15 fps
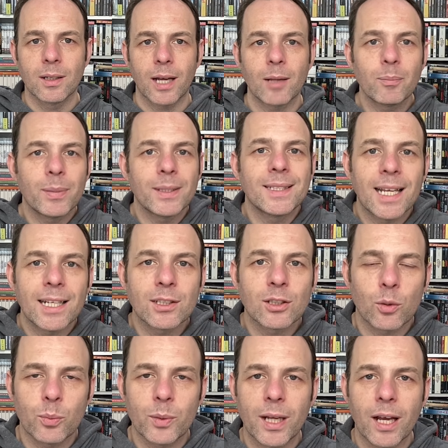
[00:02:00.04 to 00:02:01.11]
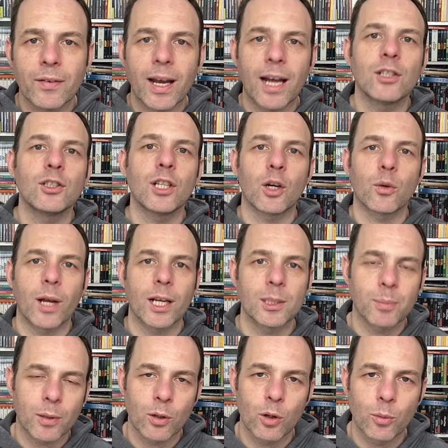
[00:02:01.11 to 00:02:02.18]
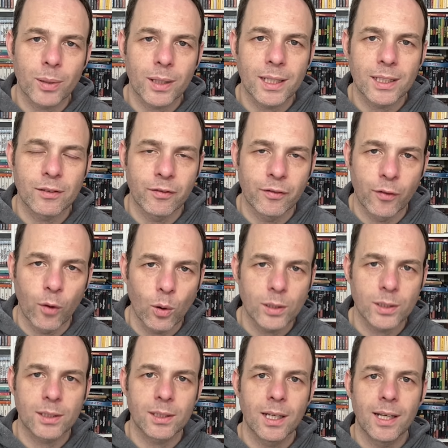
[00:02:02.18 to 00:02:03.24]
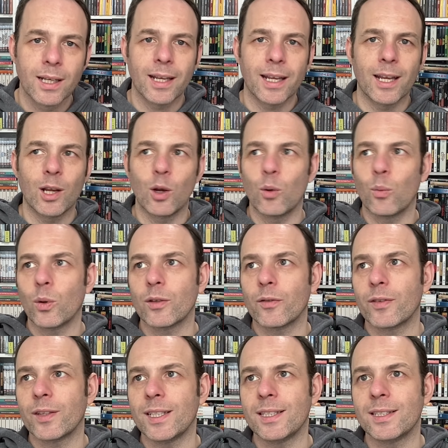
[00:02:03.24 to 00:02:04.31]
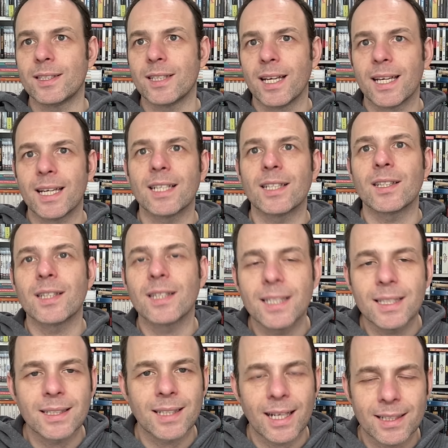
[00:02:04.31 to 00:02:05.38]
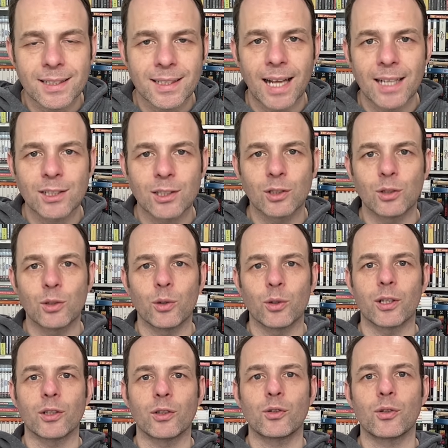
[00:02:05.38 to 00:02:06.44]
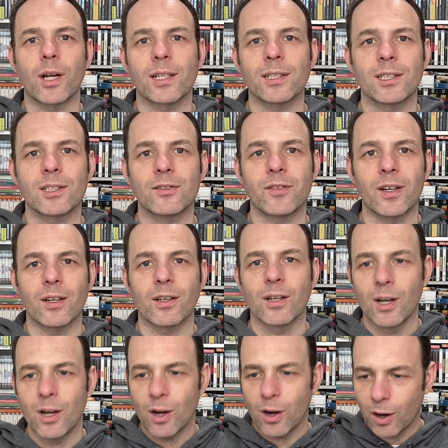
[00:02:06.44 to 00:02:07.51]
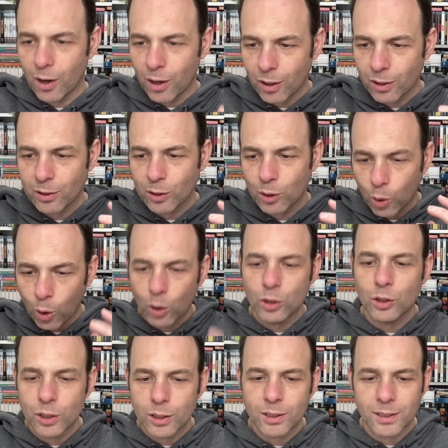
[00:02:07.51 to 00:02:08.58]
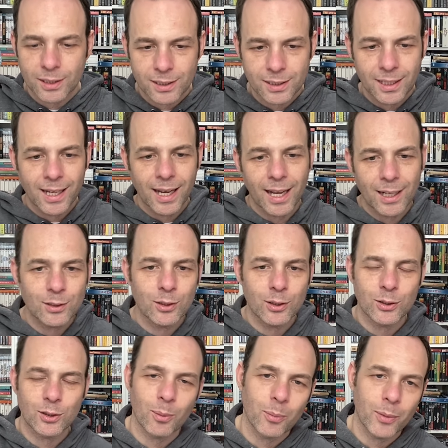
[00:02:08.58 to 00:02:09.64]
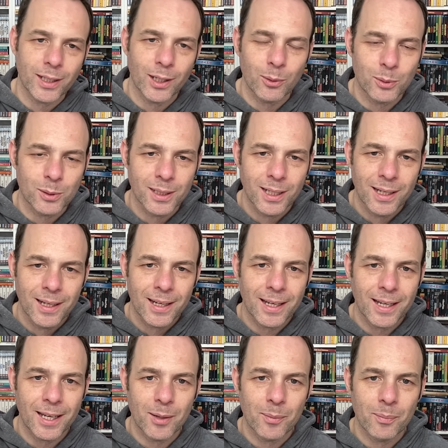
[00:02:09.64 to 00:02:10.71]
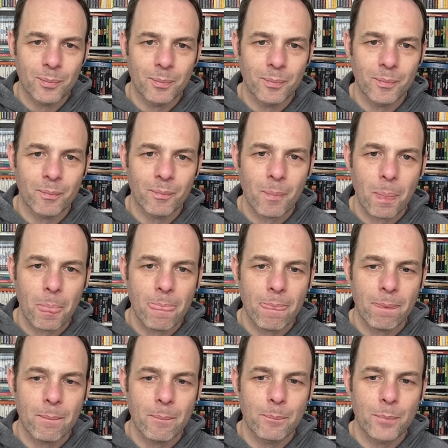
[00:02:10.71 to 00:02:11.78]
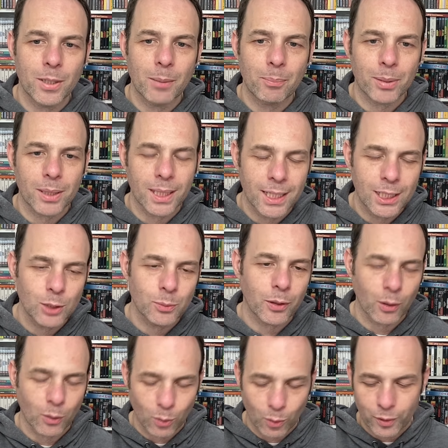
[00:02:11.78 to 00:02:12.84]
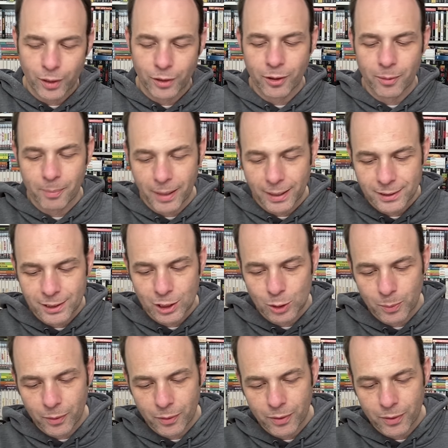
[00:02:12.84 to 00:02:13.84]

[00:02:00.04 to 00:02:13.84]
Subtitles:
In Possessor, we have Andrea Riseborough, who plays Voss, one of these elite assassins who can transfer her consciousness into someone else. But it plays with a lot of the thematics